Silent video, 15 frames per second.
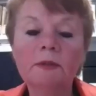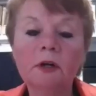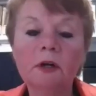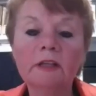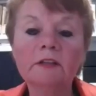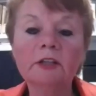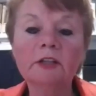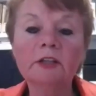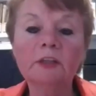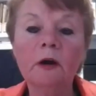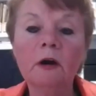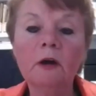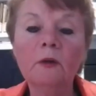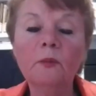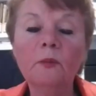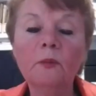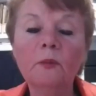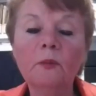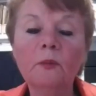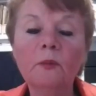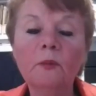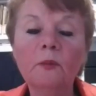is that we are
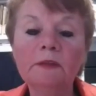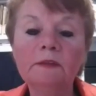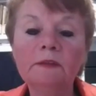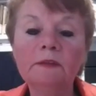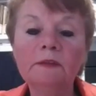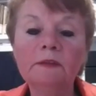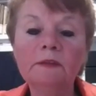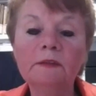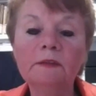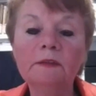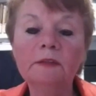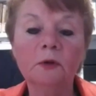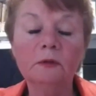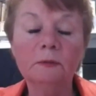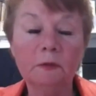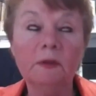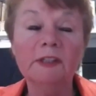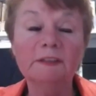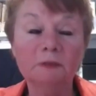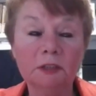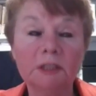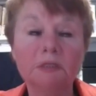reviewing the liquid
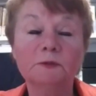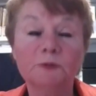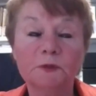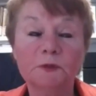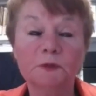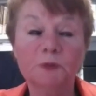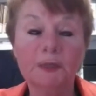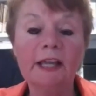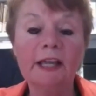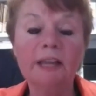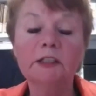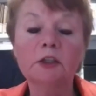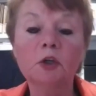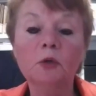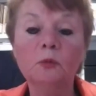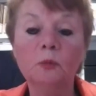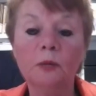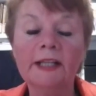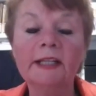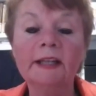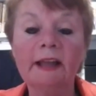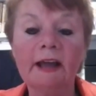fuels handling code
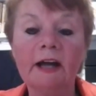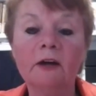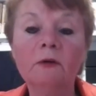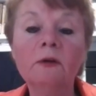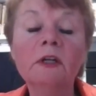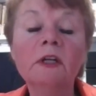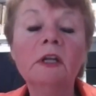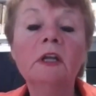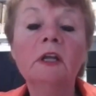right now,